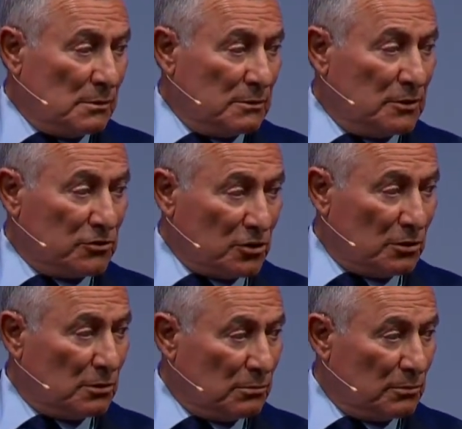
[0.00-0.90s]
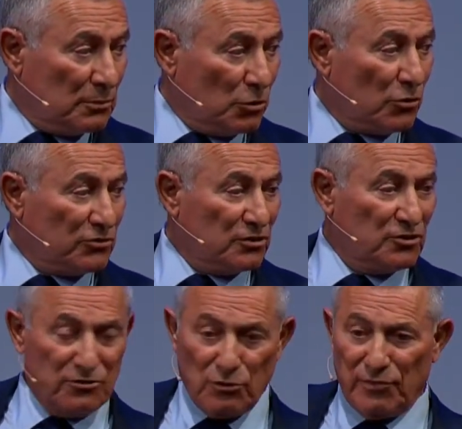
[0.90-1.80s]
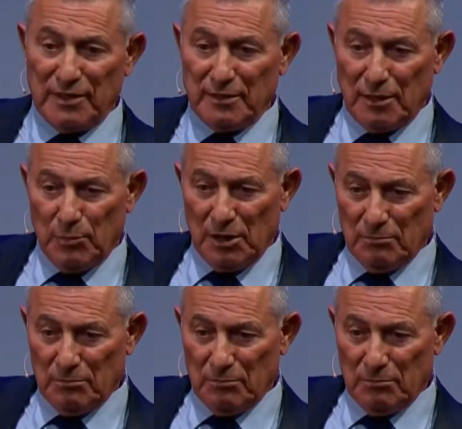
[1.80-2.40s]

These are the hostages of Entebbe.